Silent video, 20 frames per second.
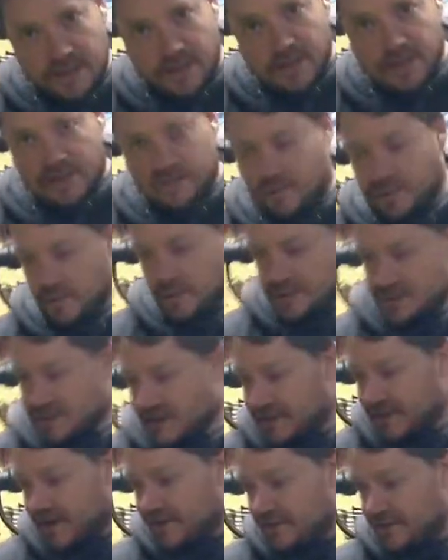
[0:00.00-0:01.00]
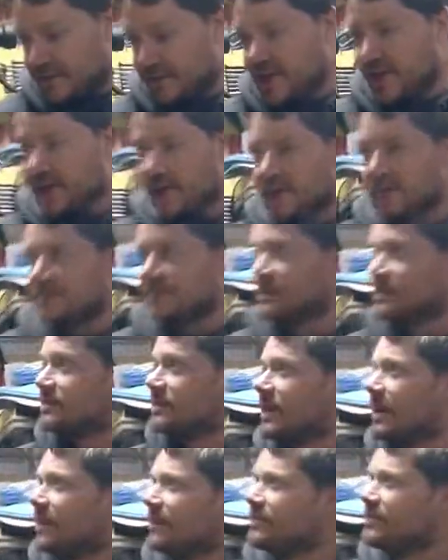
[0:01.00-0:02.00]
Of course, like everything else, it
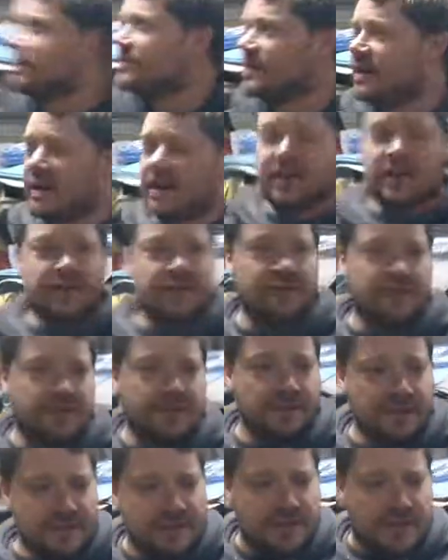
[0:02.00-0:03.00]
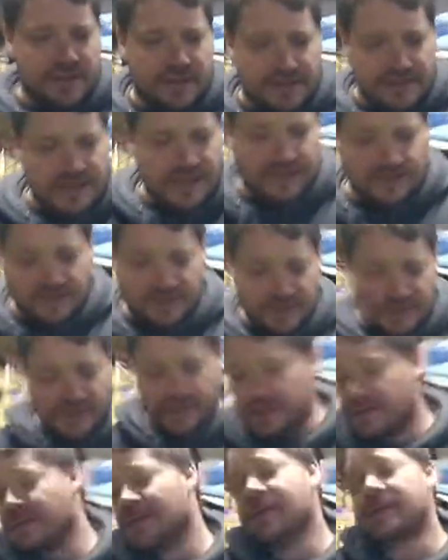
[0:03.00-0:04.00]
sounds
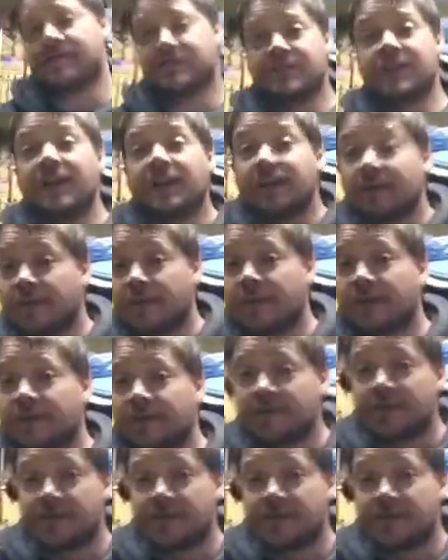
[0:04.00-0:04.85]
good sitting here in the